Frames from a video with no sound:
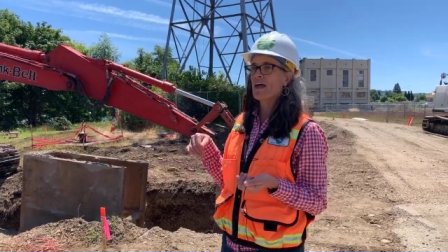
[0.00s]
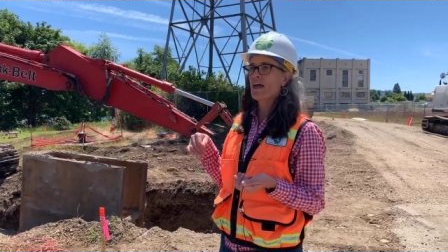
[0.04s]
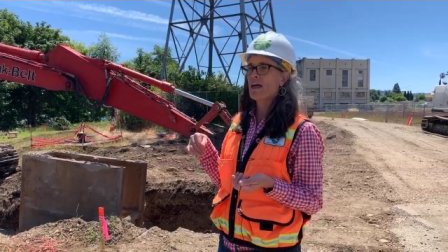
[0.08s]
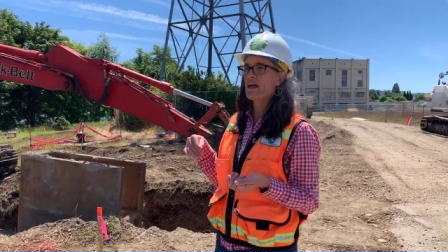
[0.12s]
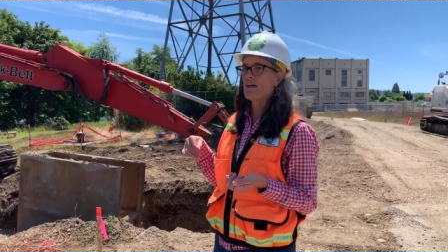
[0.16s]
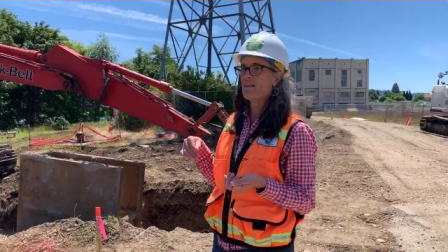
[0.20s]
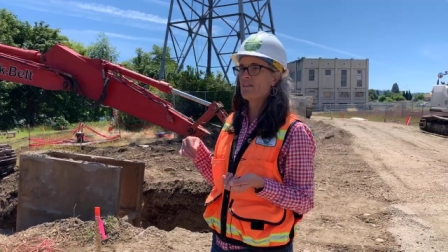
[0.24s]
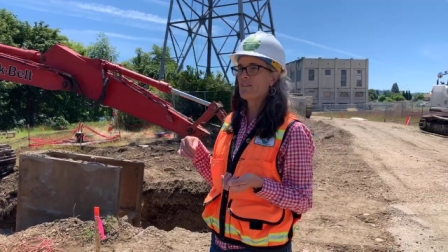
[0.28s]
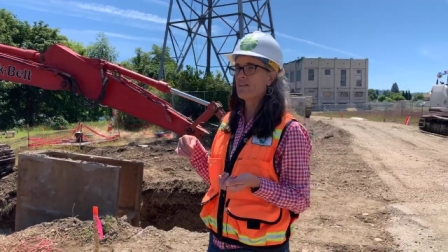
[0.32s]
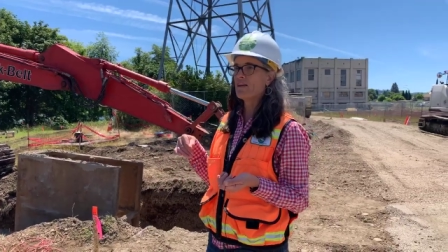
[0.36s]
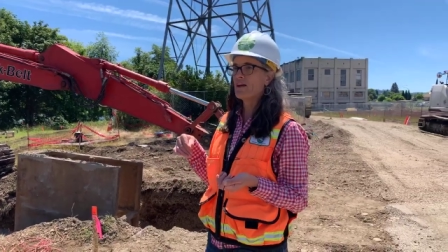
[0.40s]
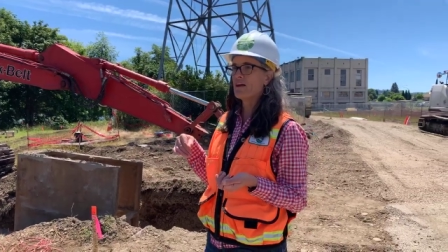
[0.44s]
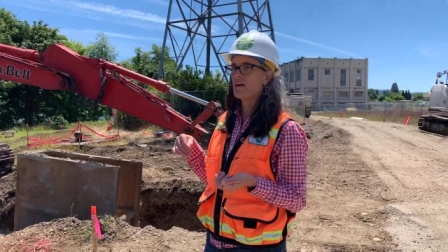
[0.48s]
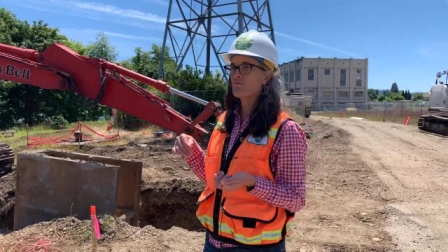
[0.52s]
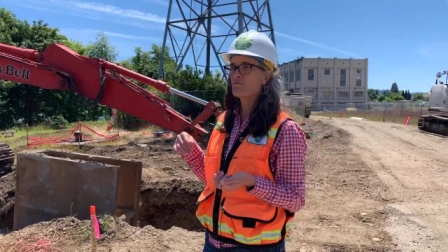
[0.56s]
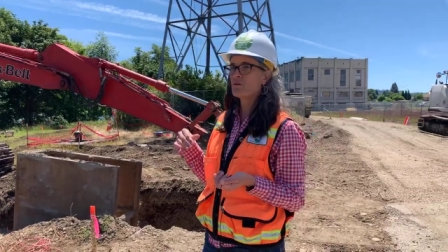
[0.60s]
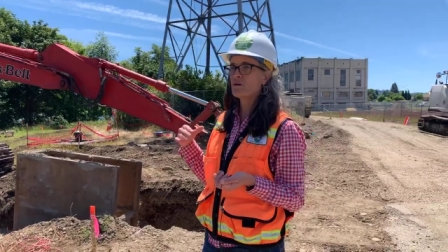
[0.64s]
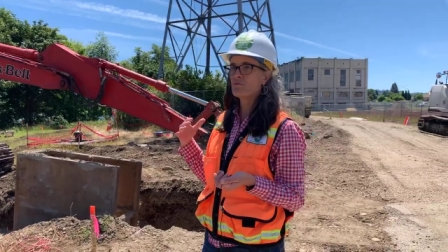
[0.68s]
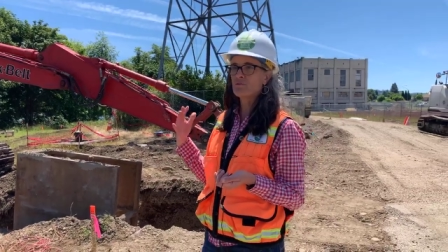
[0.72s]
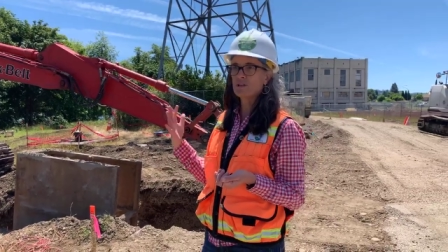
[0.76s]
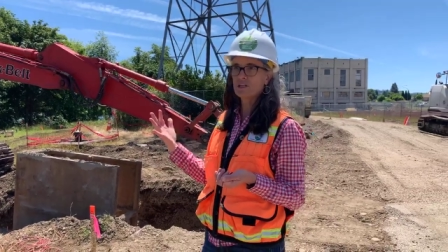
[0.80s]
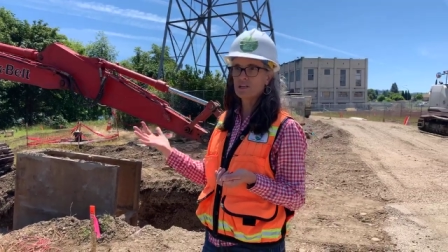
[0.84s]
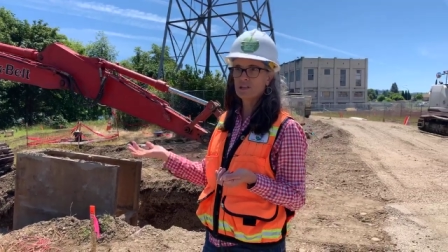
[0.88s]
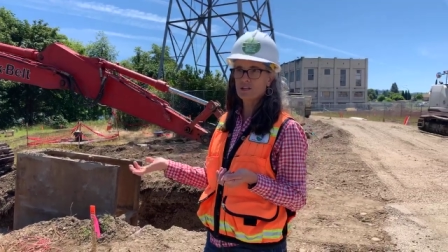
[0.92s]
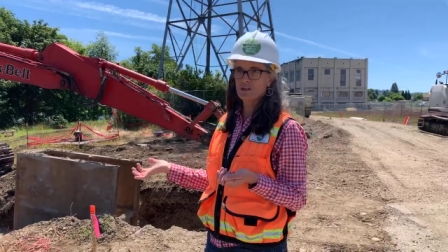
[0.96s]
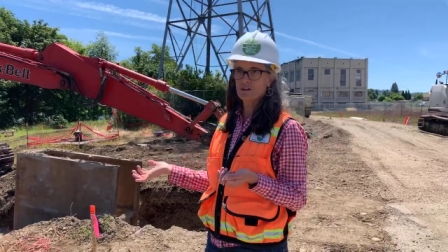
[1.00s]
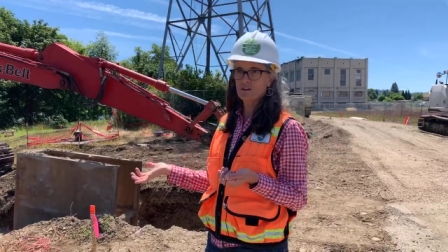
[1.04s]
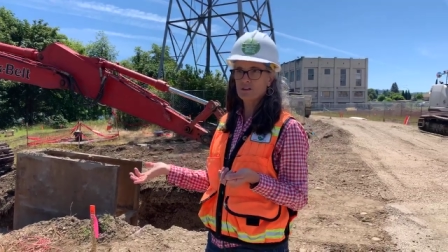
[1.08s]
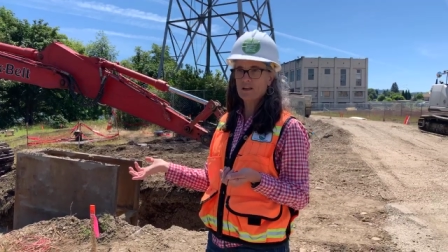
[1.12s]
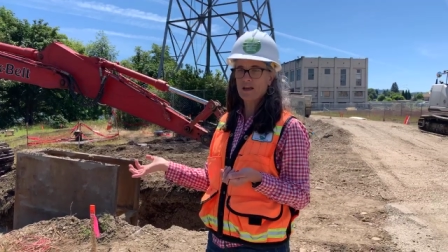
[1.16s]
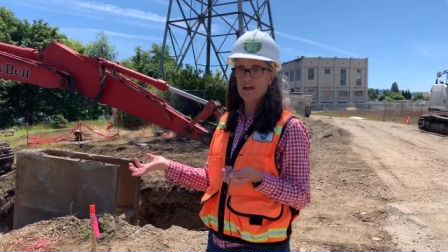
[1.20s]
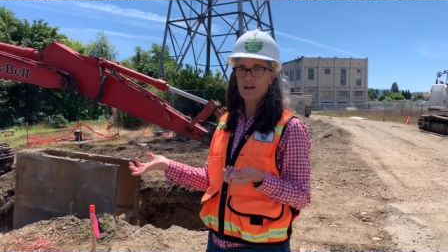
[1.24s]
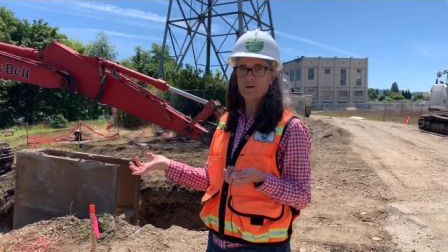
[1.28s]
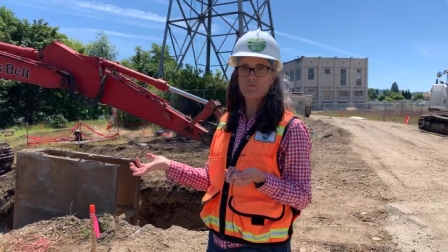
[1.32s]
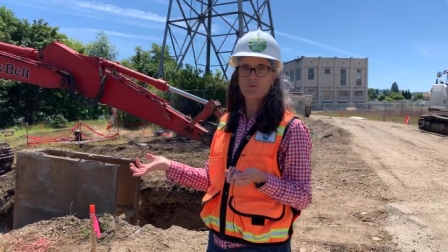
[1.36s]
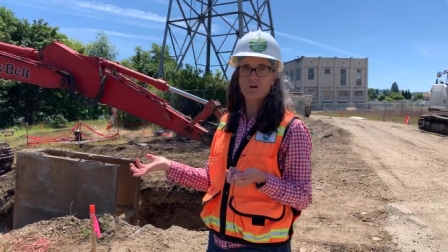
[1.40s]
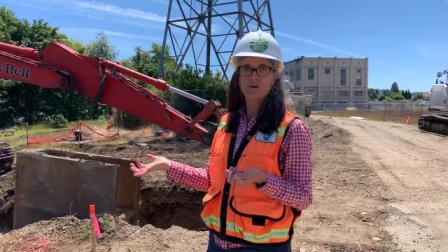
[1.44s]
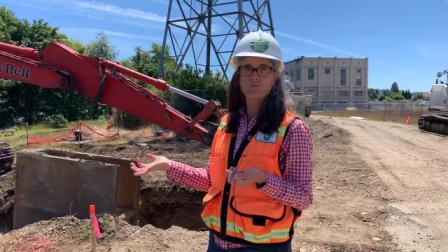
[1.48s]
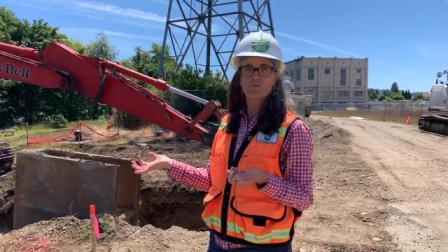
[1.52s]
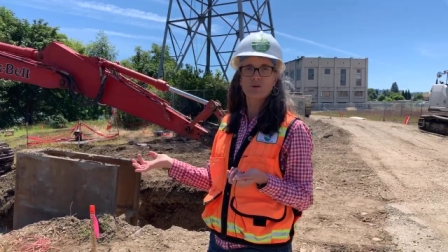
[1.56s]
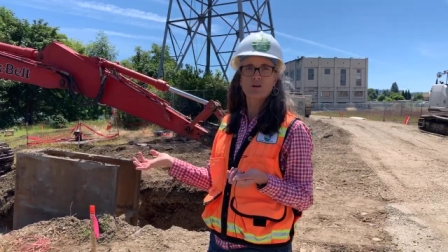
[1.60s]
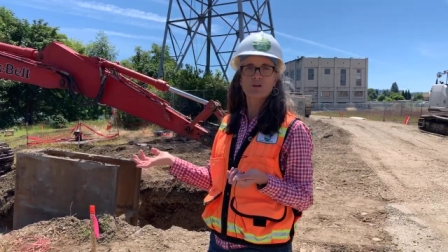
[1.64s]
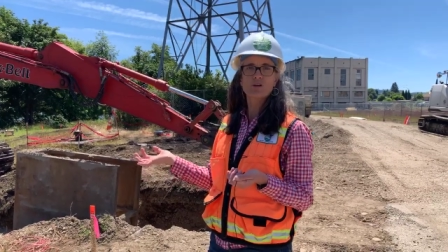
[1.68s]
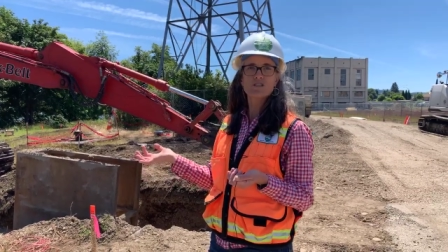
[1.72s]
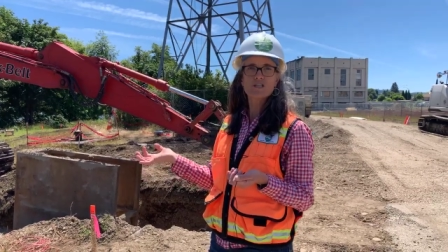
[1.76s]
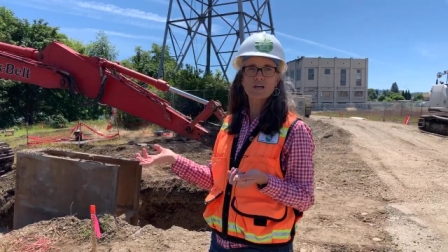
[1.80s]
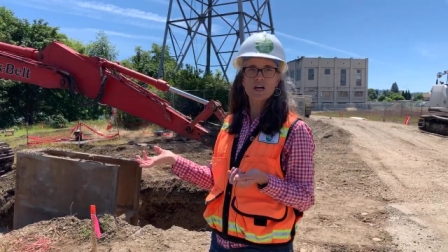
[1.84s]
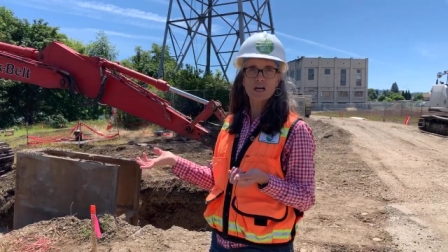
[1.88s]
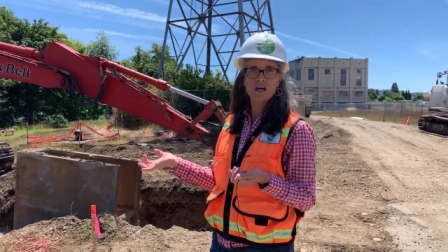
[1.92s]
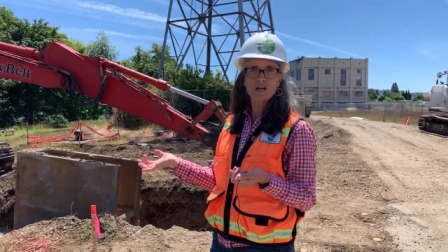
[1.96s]
and then what will it look like when
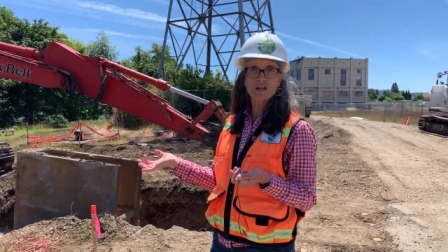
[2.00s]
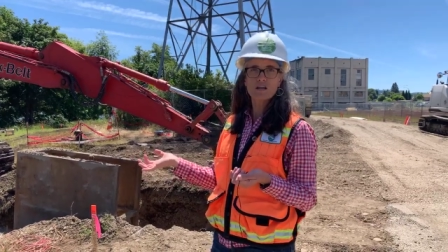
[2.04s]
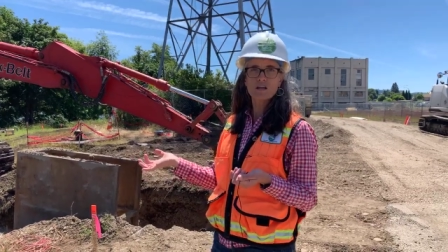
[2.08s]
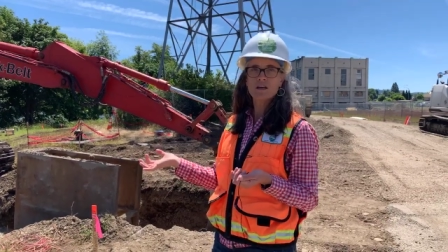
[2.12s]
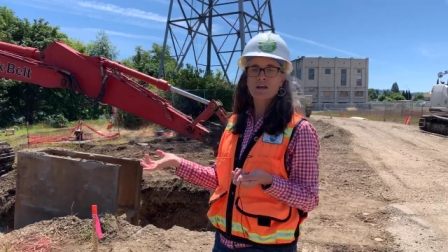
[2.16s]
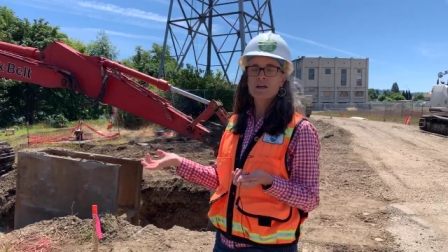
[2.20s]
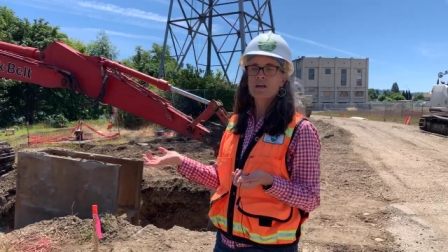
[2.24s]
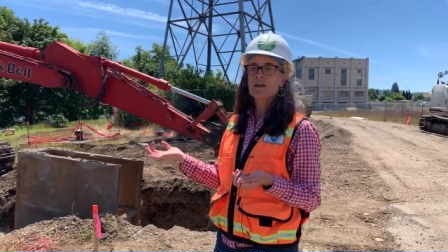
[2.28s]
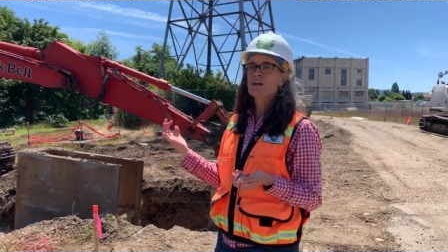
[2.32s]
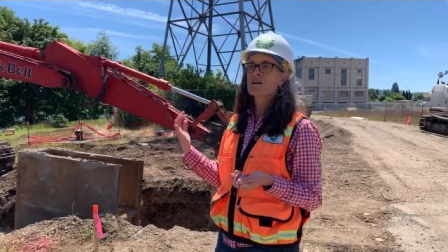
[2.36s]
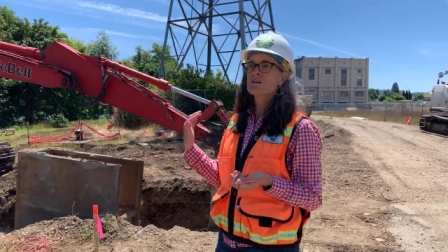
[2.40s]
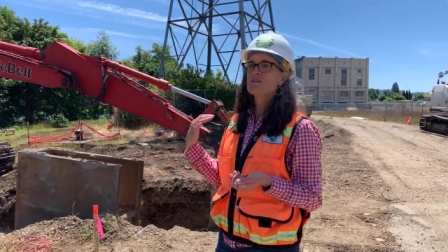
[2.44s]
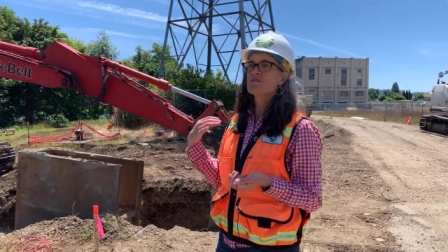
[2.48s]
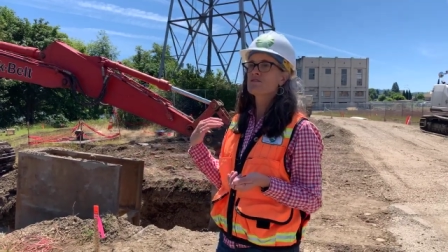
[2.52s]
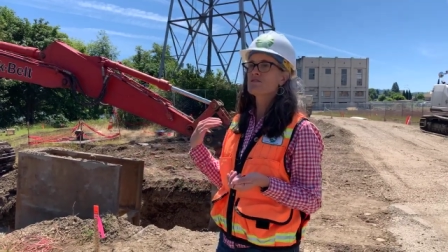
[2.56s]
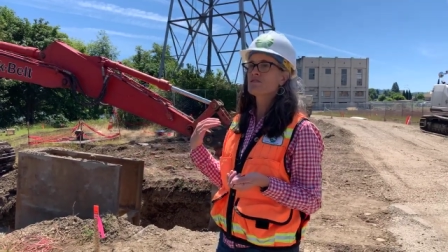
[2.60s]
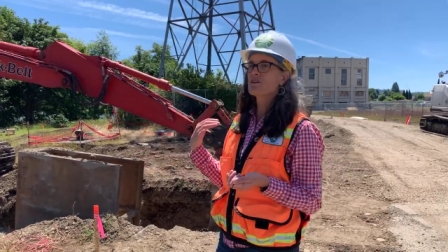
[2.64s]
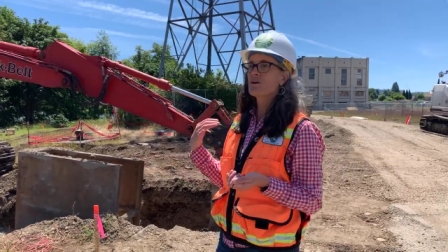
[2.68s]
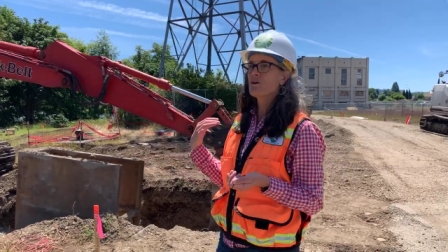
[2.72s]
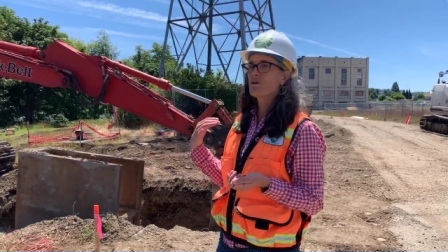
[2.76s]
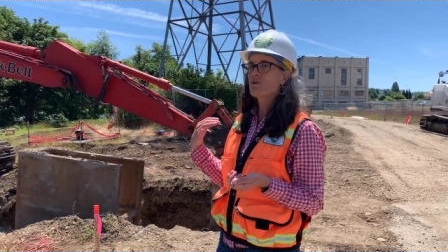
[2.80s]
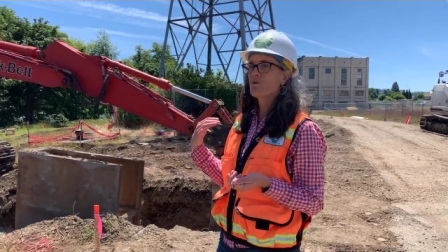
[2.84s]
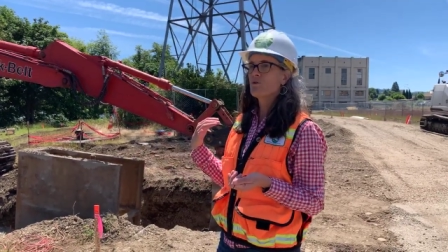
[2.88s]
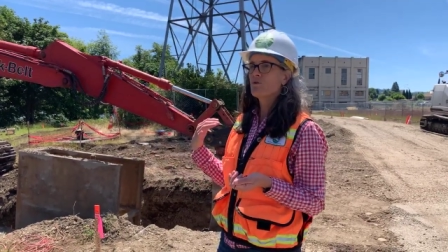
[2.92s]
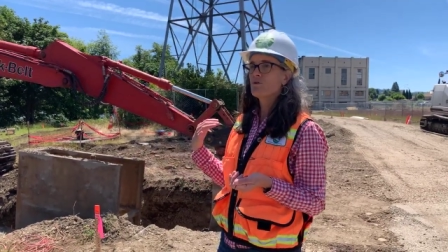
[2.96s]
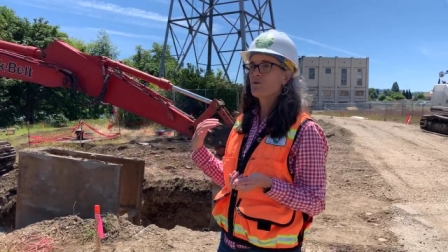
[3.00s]
we're done. So